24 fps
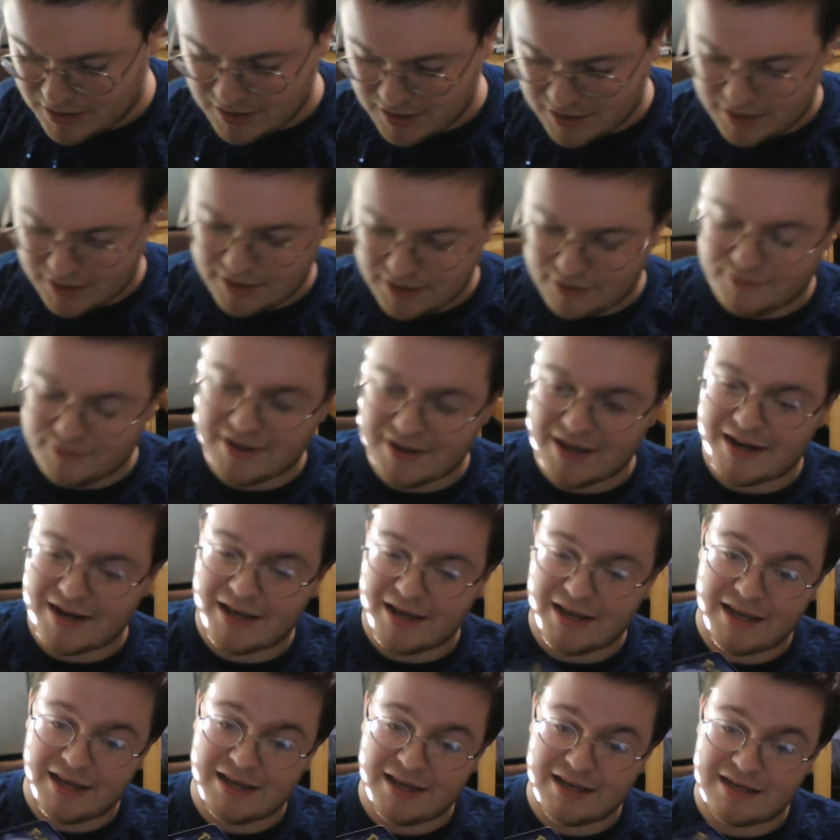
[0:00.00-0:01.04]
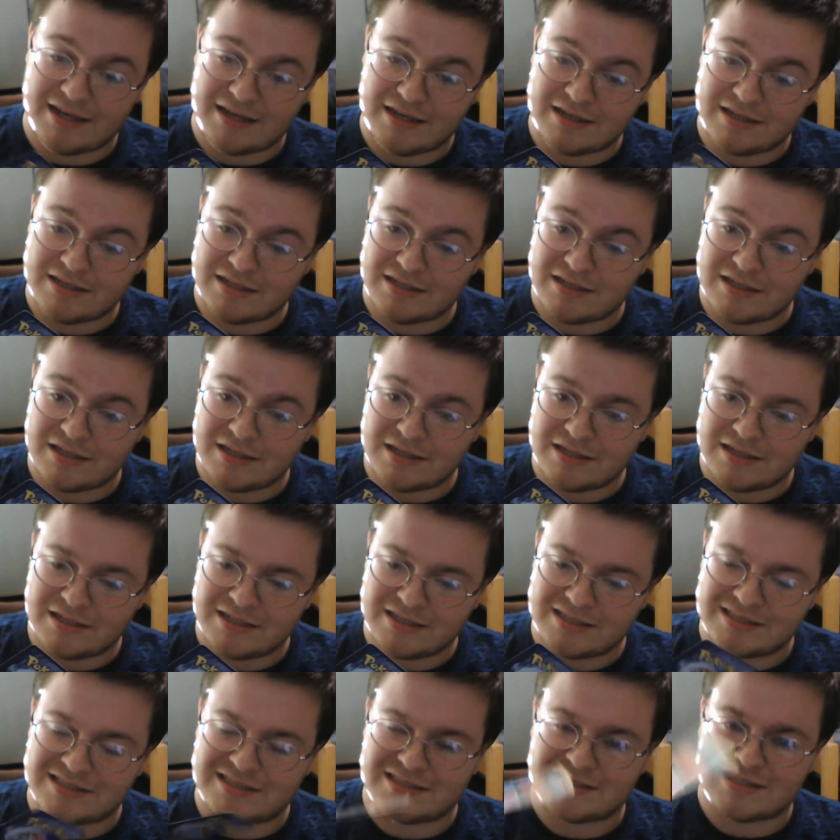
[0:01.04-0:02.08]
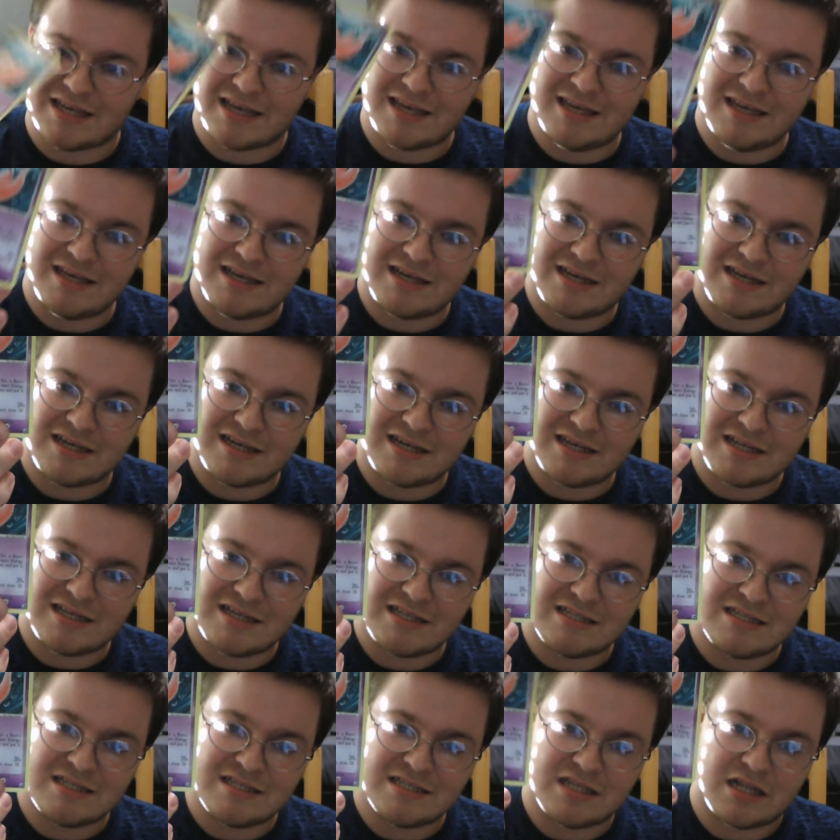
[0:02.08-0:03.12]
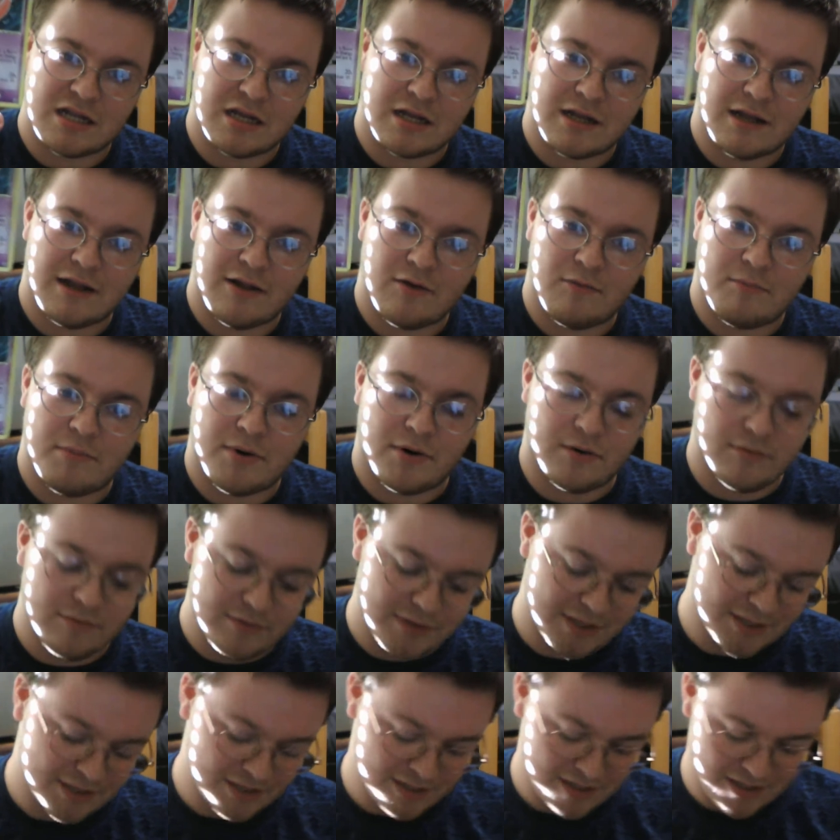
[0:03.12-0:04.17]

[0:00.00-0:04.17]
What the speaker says: Here we got a Psychic Slowpoke.